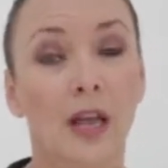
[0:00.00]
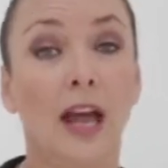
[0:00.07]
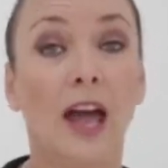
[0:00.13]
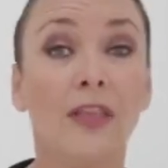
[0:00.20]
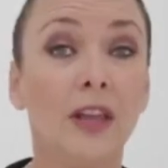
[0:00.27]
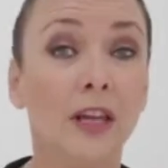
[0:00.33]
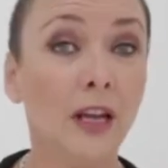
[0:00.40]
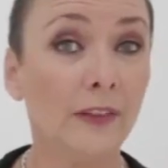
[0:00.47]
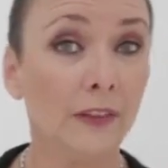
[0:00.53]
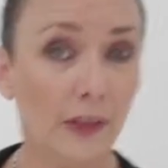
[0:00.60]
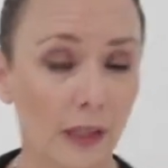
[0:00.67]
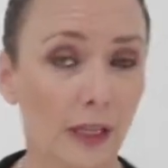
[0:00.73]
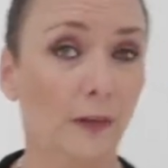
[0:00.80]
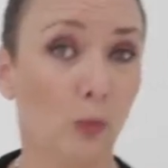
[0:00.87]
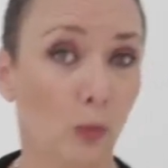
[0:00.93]
And then I'd
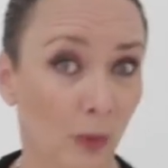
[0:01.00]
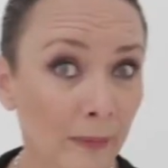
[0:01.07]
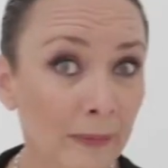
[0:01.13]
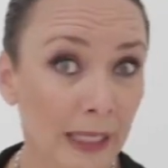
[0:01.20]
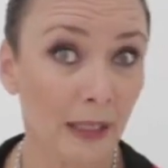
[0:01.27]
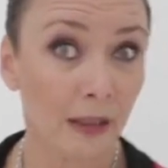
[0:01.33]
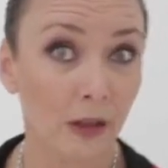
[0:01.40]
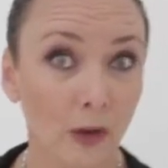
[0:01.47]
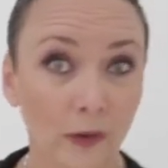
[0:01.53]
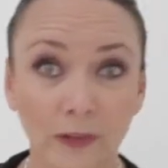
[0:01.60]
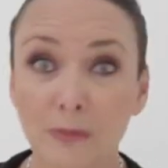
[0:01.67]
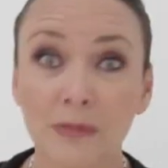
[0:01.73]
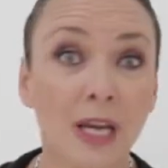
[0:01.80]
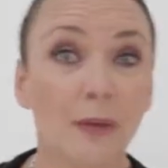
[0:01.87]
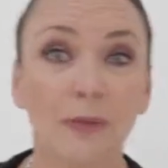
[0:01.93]
see these women,
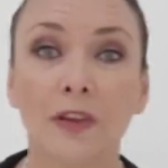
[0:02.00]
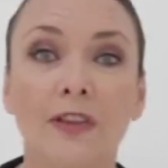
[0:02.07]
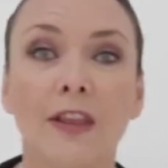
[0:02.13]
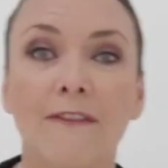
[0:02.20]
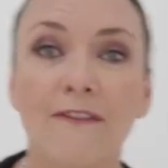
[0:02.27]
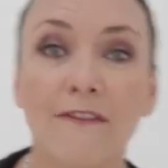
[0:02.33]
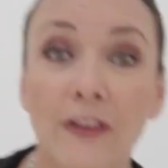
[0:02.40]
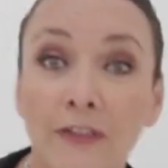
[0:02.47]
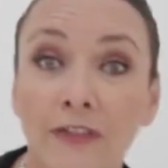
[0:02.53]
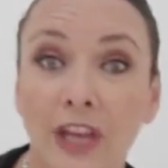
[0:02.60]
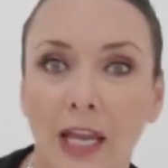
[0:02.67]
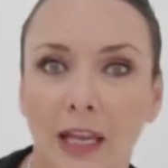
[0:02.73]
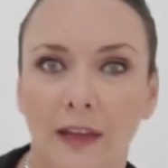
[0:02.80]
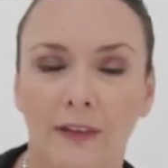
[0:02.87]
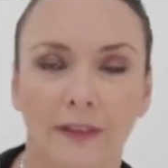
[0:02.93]
sometimes in their
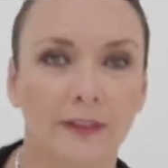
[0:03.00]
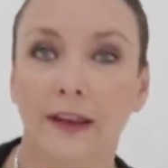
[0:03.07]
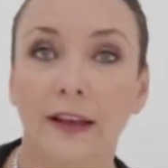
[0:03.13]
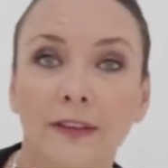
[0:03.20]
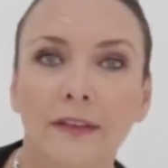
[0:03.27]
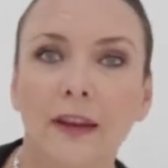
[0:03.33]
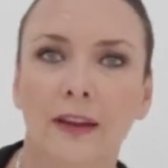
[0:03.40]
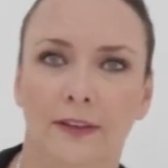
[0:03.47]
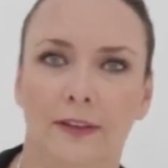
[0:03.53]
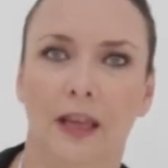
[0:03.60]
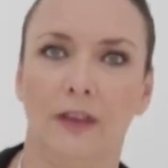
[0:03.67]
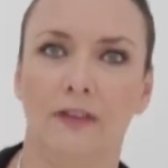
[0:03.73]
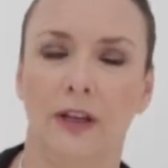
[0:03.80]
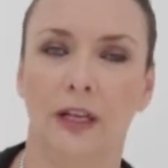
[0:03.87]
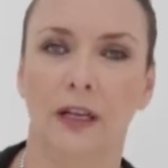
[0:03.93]
50s, 60s
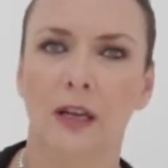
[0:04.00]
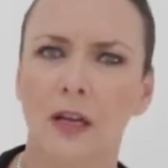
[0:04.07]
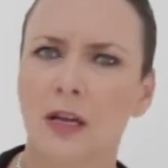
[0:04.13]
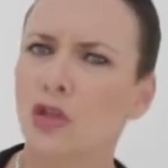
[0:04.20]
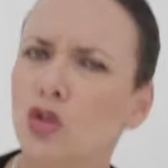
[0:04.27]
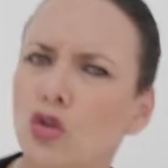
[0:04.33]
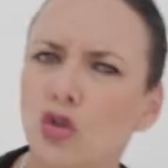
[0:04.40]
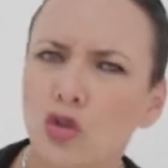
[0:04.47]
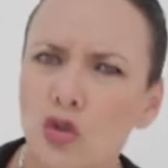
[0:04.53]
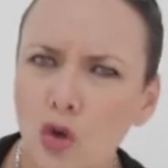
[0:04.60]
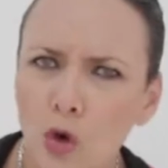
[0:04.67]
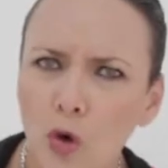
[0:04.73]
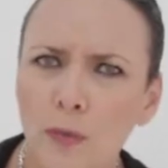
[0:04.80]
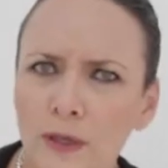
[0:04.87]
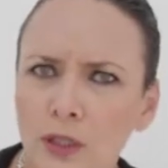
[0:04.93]
even,
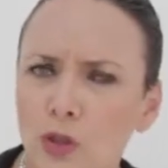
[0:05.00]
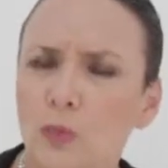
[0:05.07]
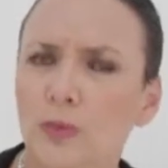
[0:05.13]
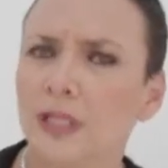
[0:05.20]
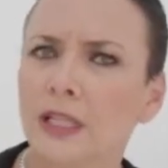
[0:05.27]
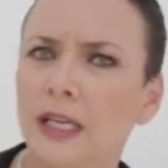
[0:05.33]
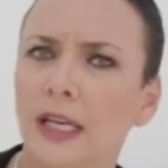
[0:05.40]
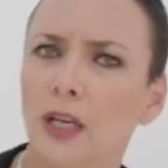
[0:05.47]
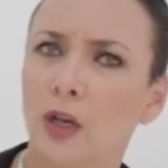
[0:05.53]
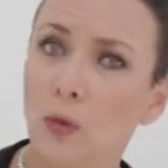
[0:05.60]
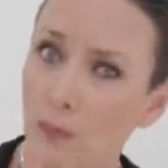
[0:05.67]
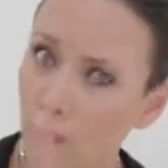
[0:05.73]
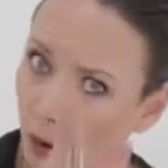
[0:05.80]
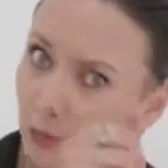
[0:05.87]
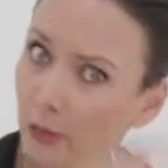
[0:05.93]
super skinny.
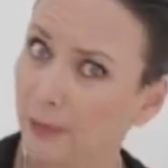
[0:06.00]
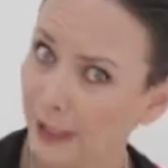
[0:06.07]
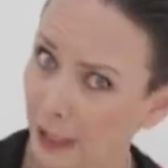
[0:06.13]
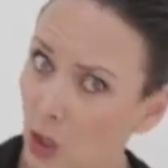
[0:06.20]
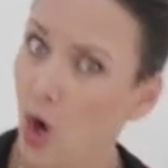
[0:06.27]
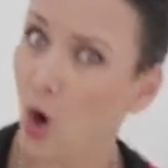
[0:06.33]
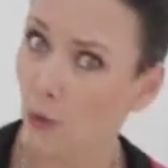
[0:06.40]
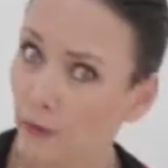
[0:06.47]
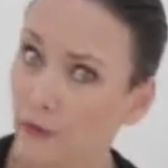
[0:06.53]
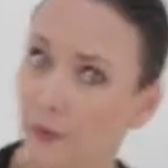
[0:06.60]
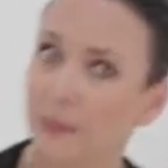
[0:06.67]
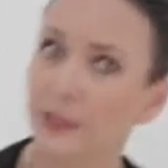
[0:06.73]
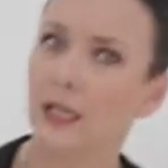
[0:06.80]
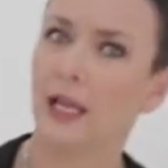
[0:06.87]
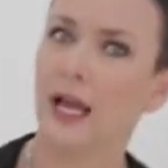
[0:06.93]
You probably know
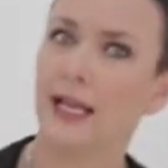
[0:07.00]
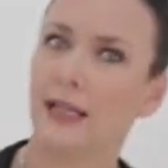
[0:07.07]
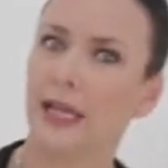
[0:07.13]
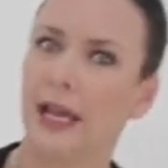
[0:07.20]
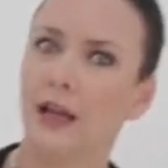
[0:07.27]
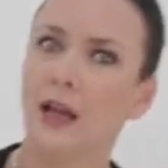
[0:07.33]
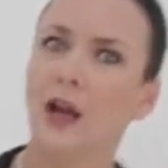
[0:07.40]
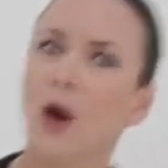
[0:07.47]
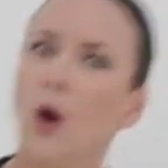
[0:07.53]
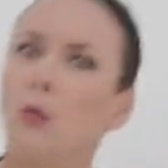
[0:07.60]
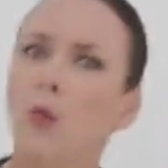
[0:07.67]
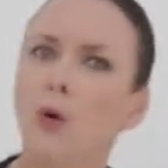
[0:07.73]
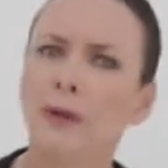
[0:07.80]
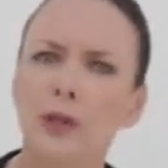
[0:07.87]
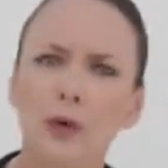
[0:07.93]
somebody like that. A
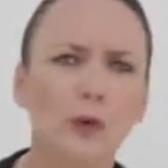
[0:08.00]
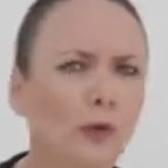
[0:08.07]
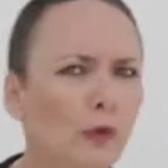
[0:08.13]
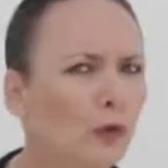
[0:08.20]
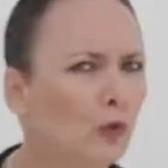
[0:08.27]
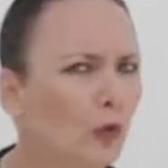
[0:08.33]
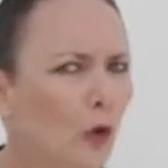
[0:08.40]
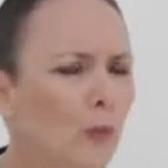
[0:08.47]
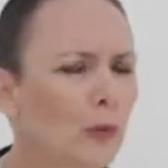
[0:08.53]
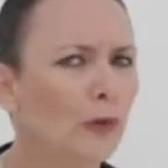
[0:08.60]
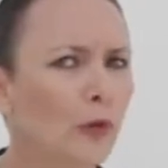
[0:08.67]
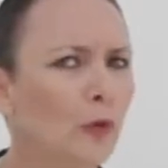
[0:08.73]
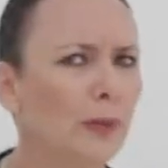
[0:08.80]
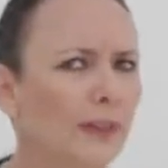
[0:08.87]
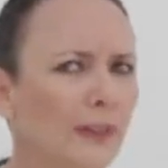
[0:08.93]
woman who's super
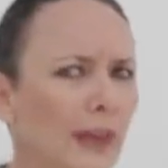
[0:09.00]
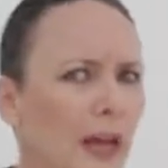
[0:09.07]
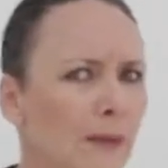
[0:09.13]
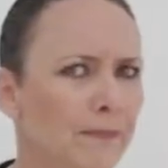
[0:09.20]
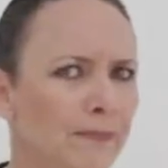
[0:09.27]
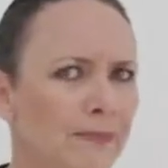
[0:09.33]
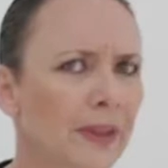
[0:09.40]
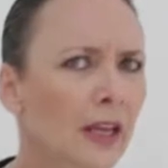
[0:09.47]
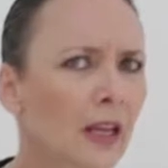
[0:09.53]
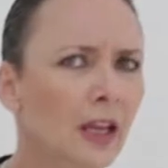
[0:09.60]
slim.